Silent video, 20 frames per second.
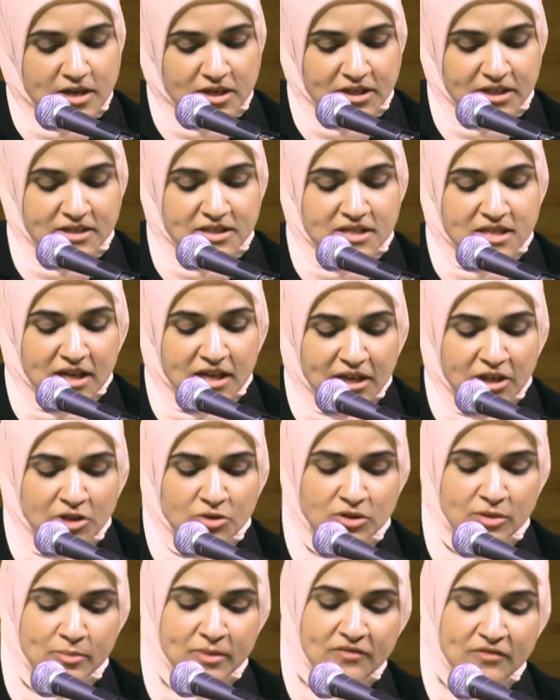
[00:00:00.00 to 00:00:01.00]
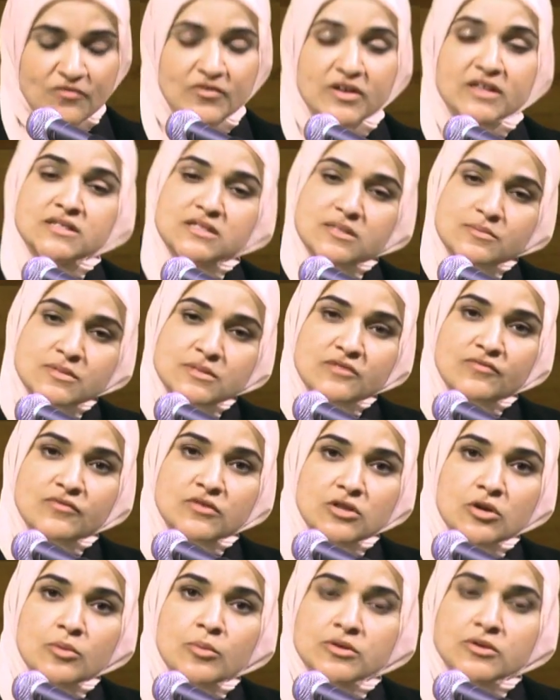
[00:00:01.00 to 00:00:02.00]
continue to be victims of
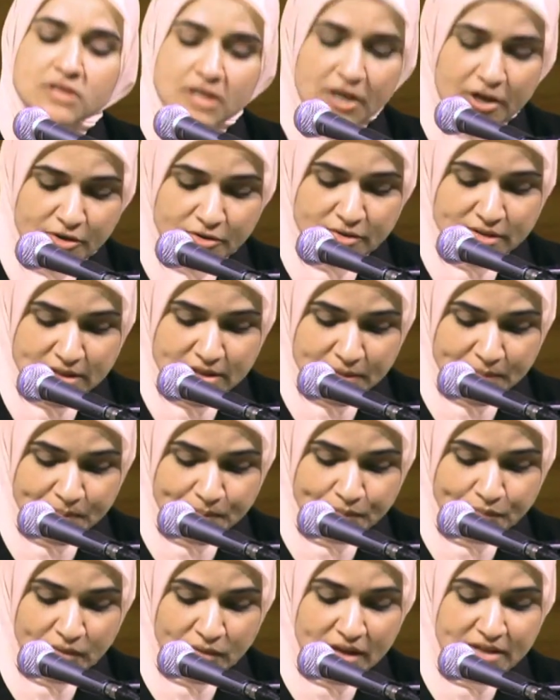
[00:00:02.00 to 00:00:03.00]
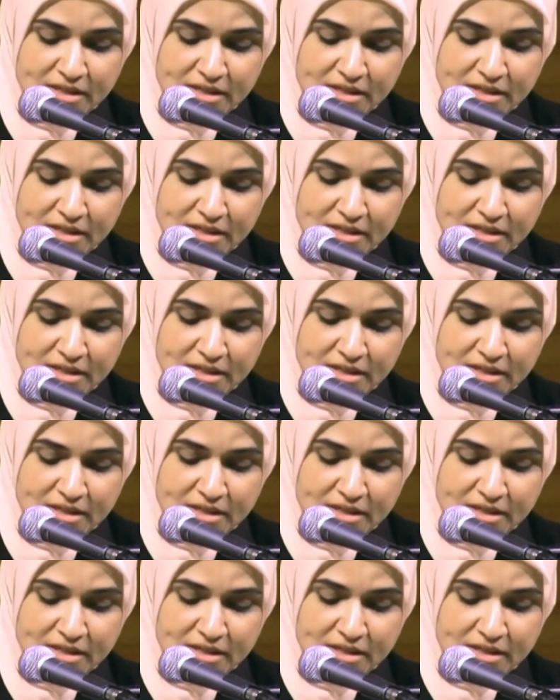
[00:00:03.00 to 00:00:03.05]
global terrorism.